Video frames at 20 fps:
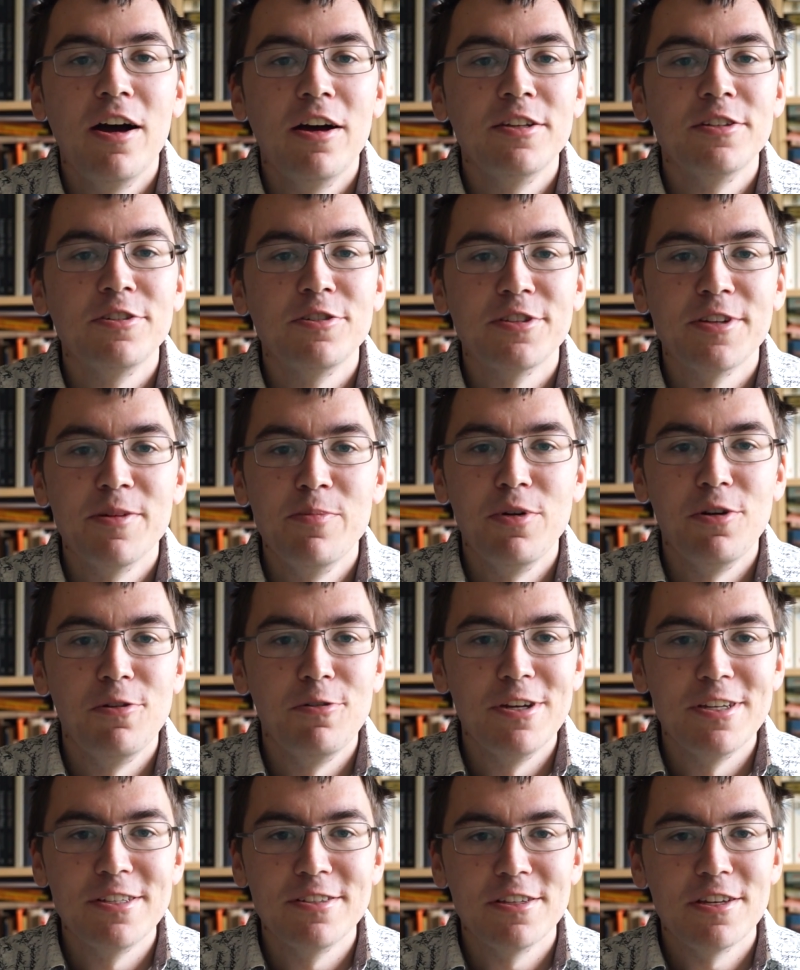The simple
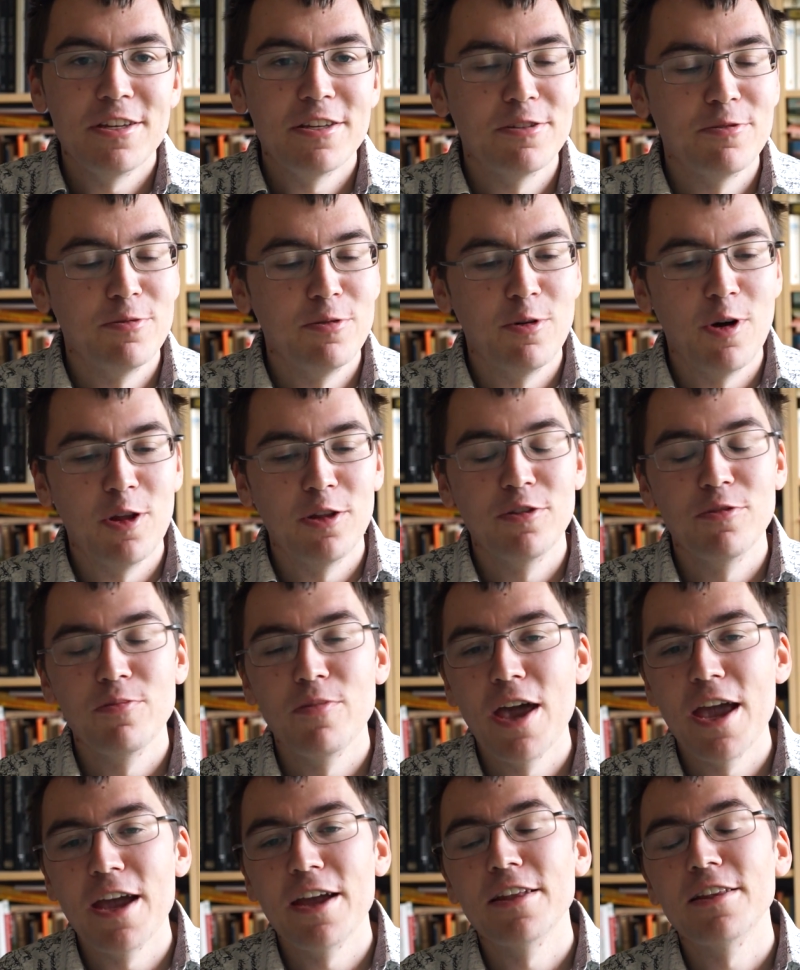reason is we want to
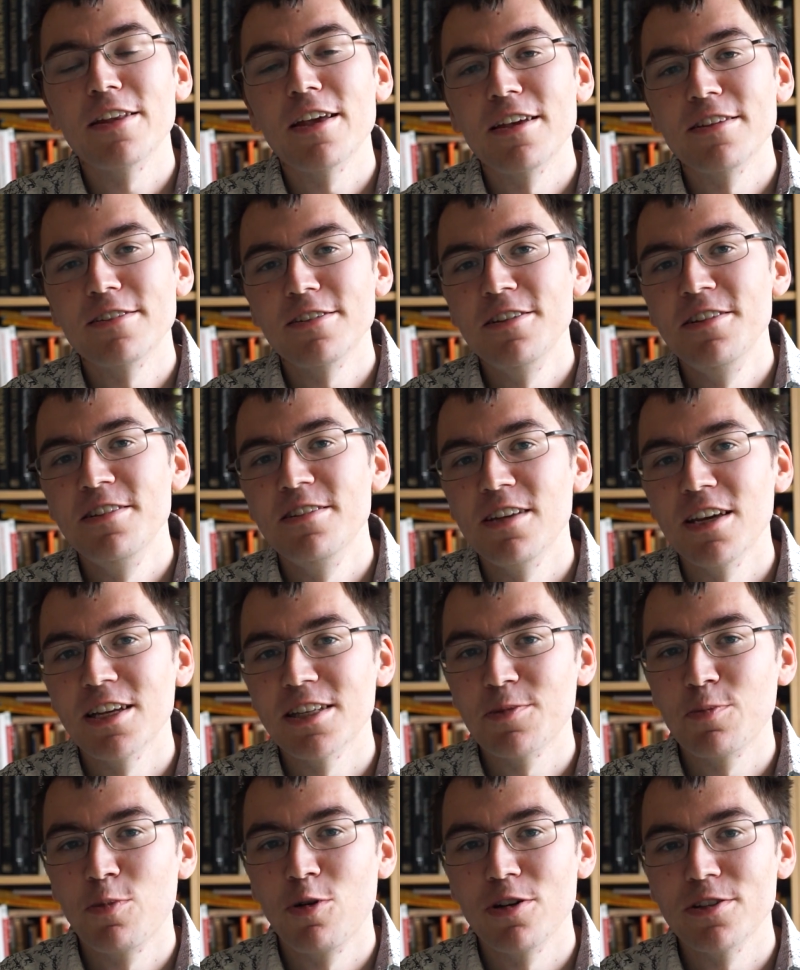make it as easy
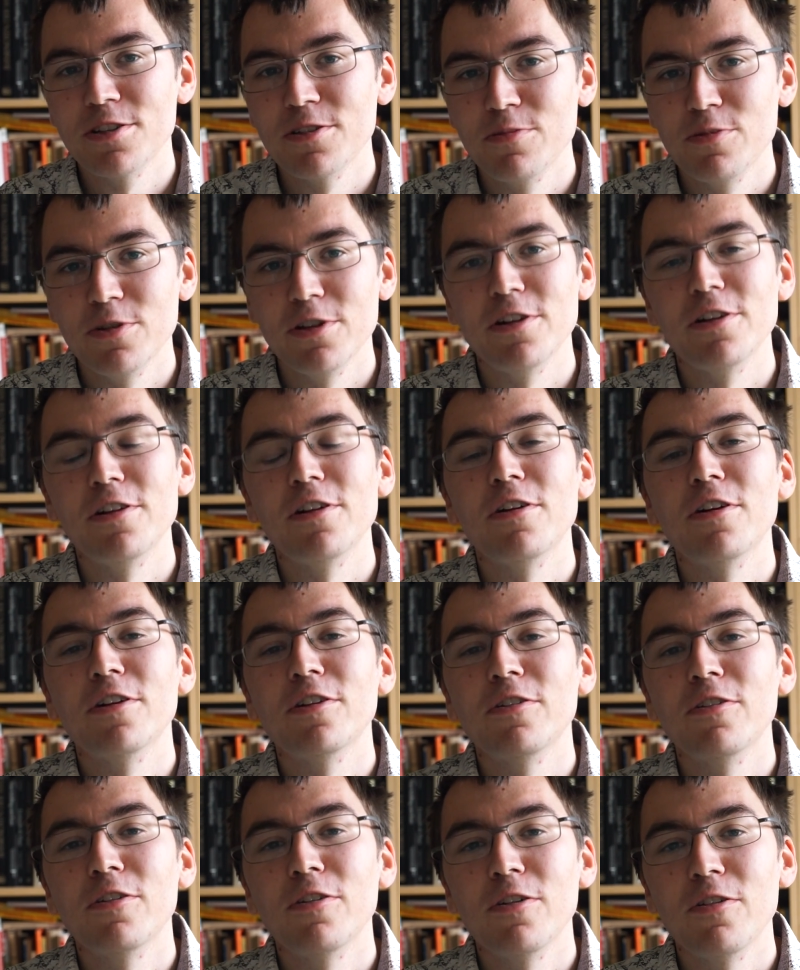as possible
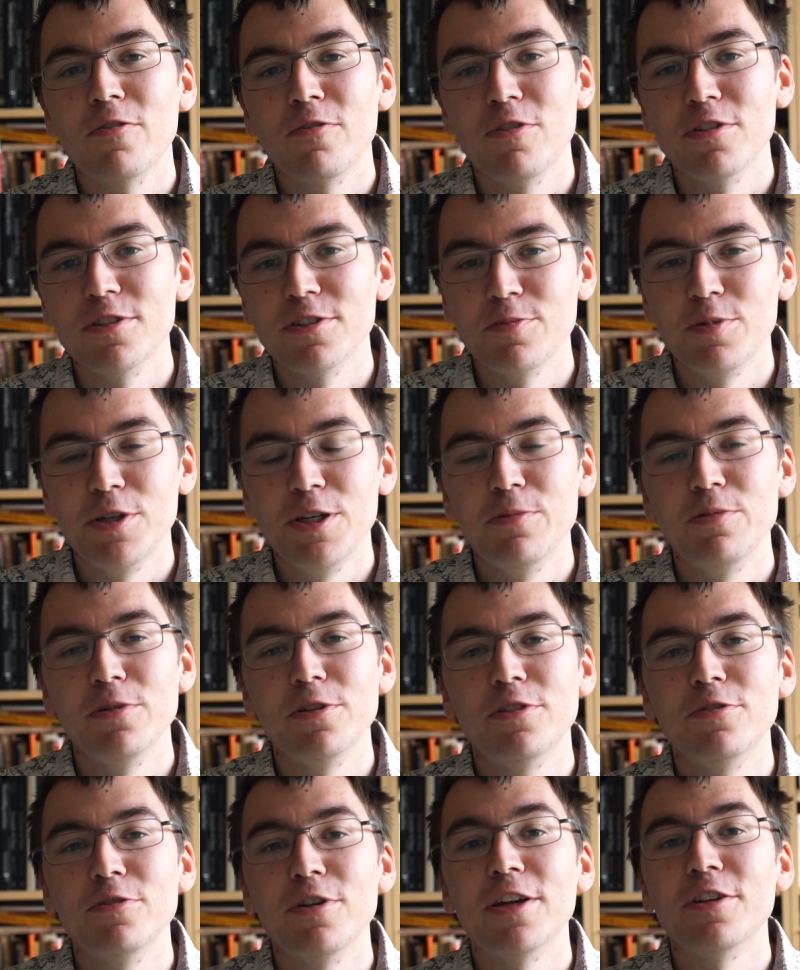for the people
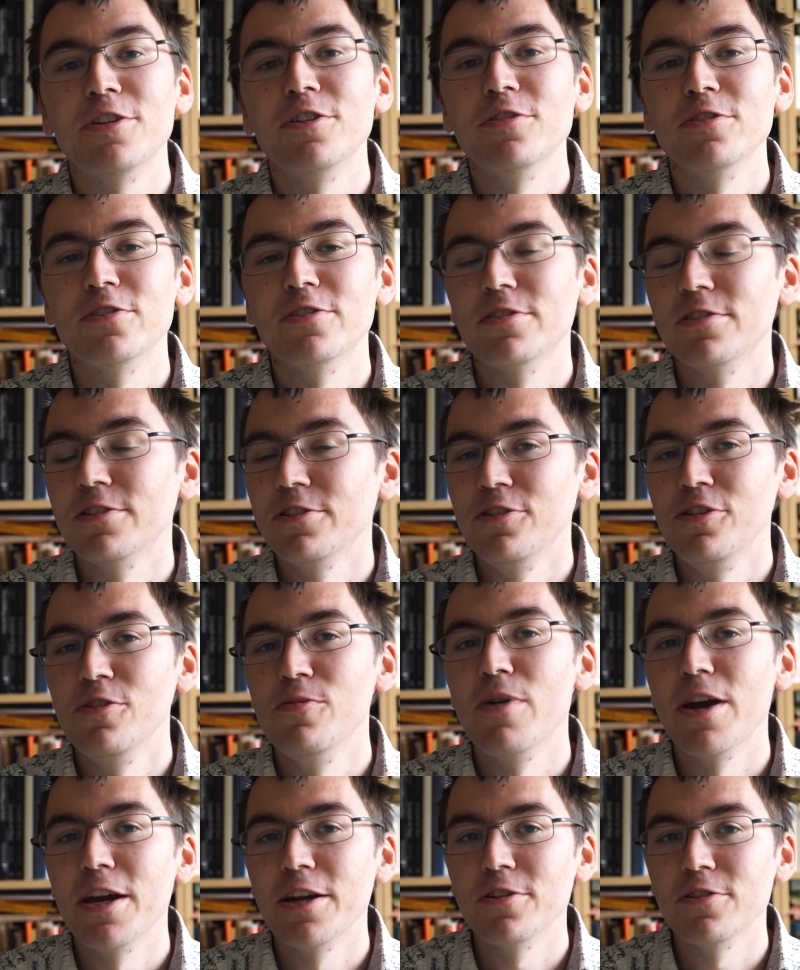to get used to the new
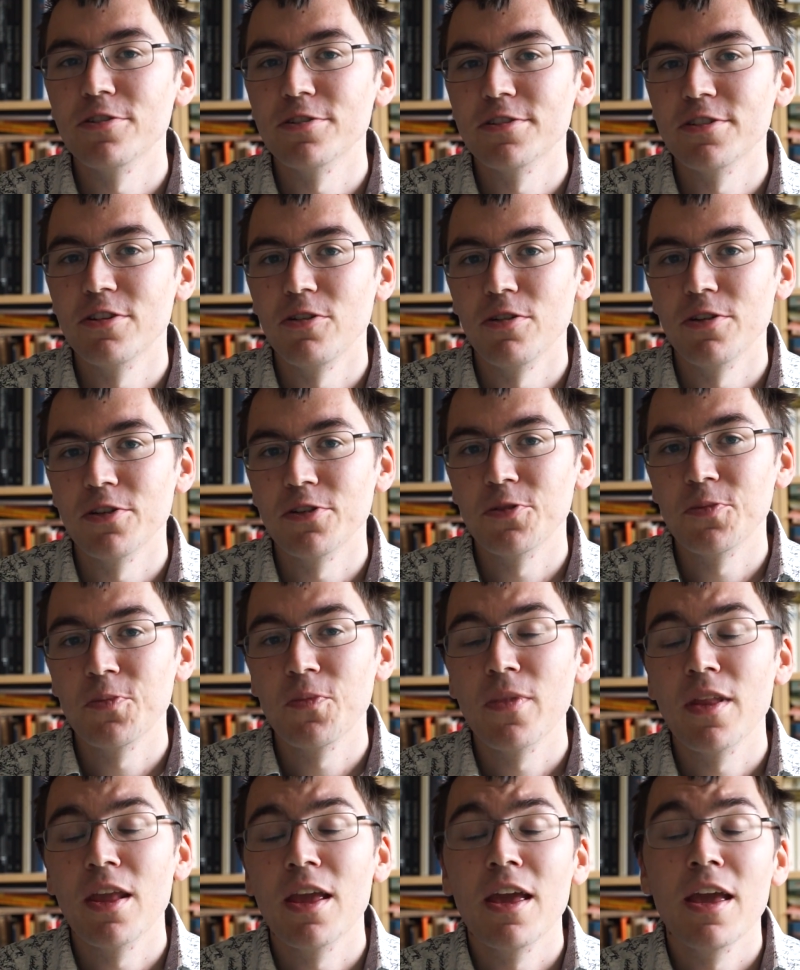banknote series.
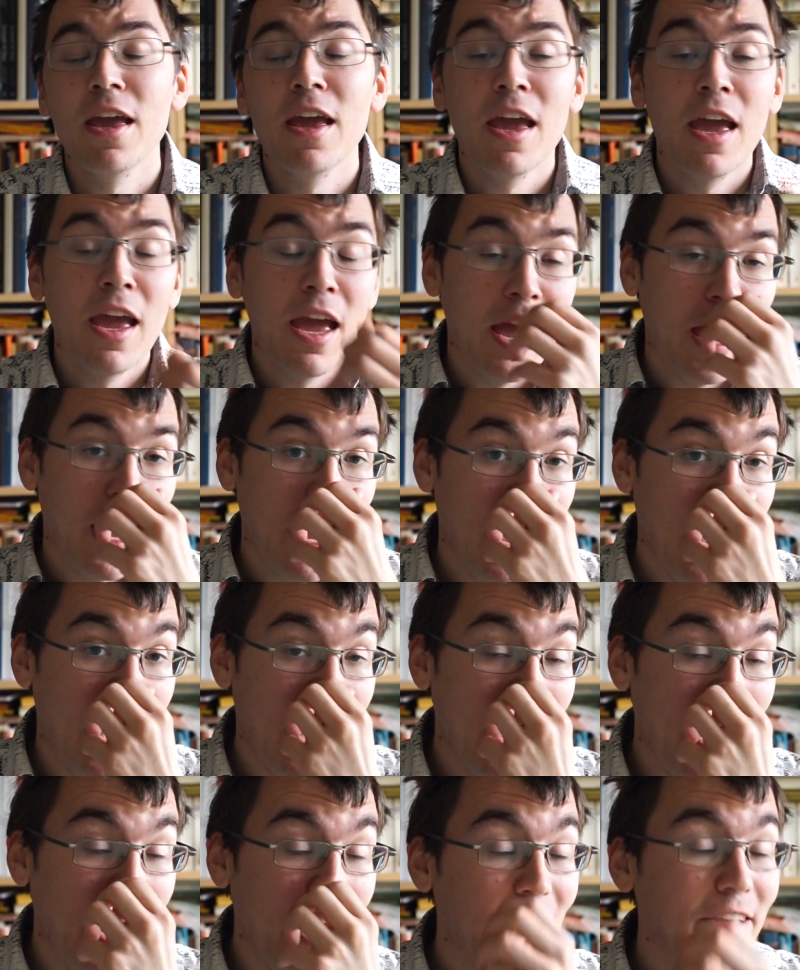
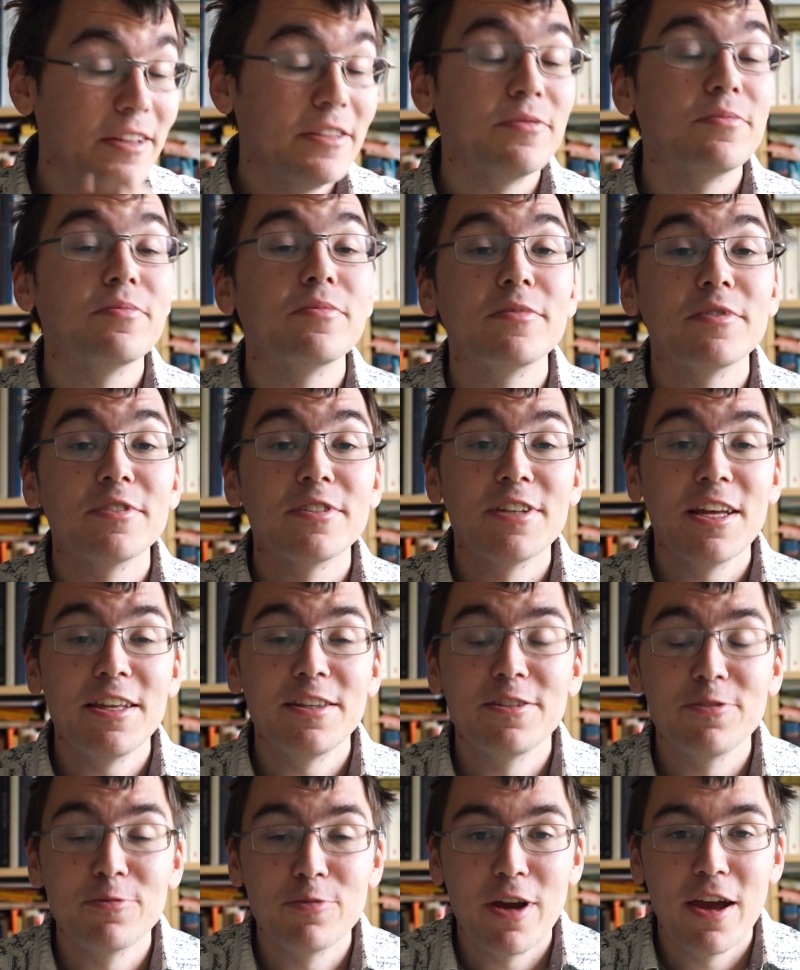And
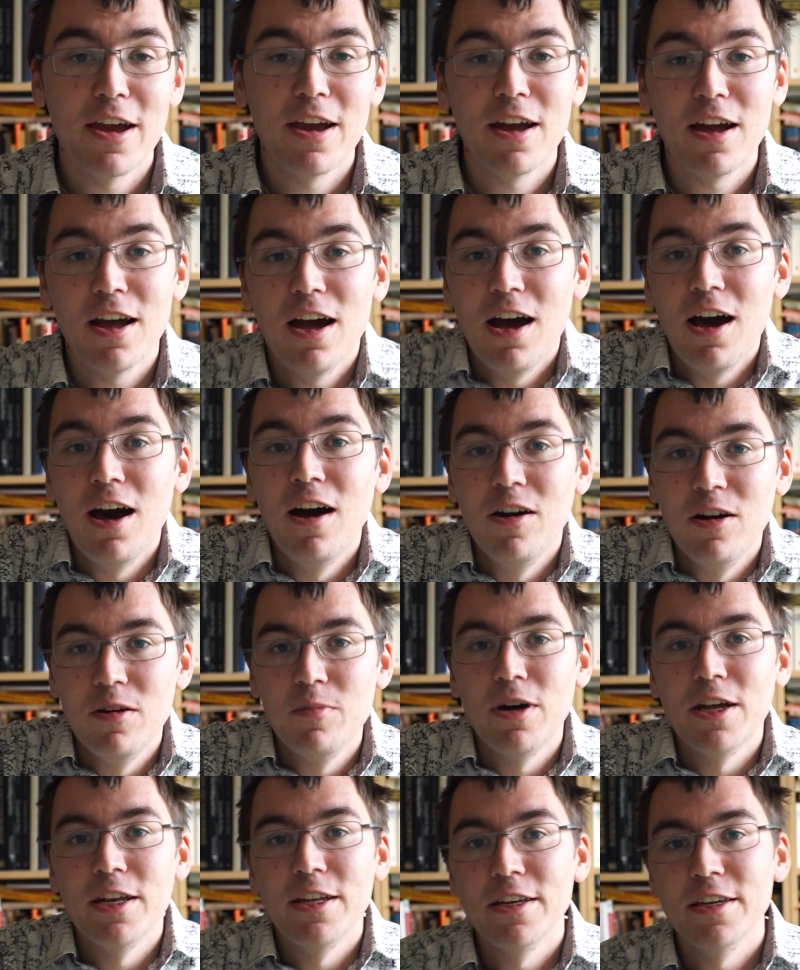that's the way our
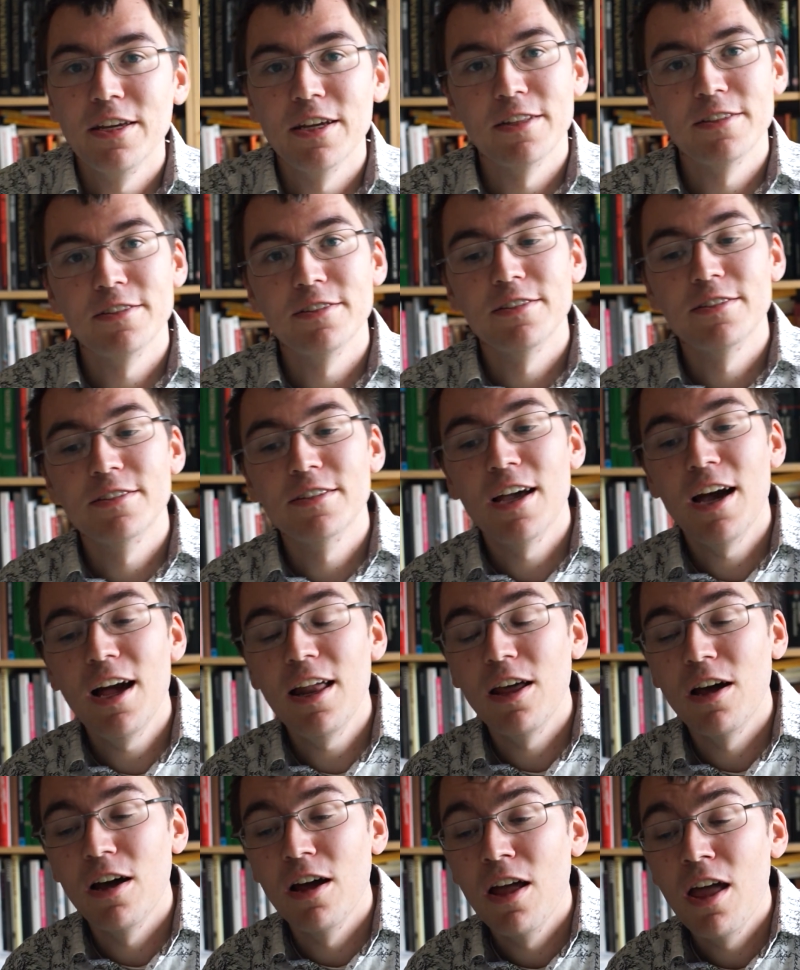money gets its
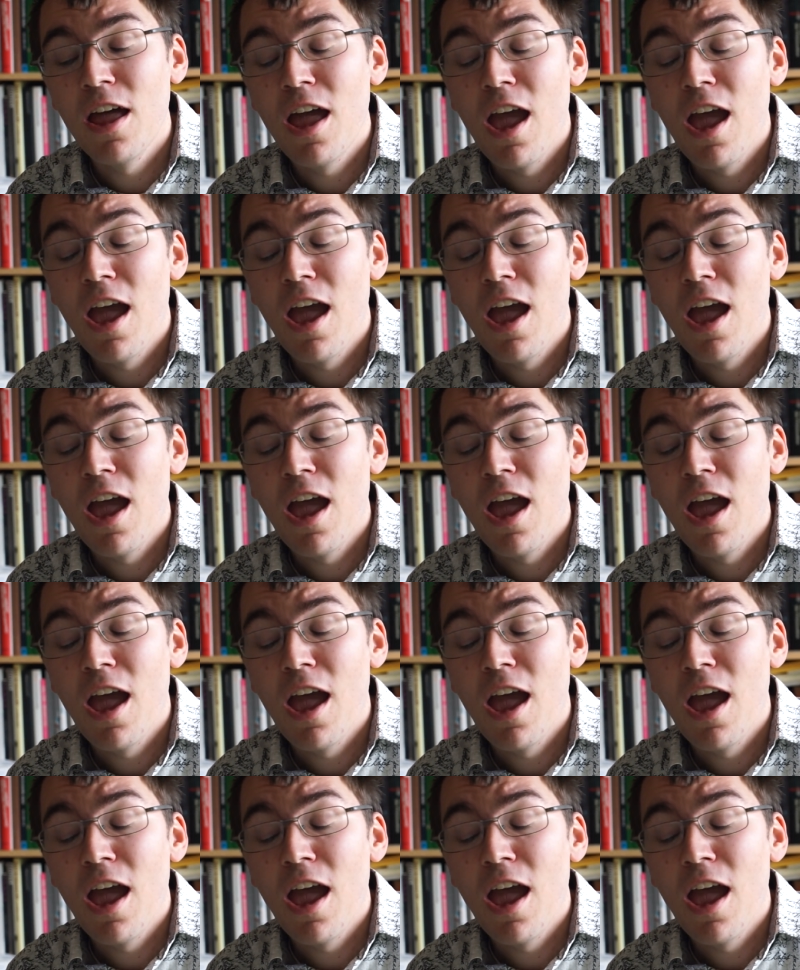color.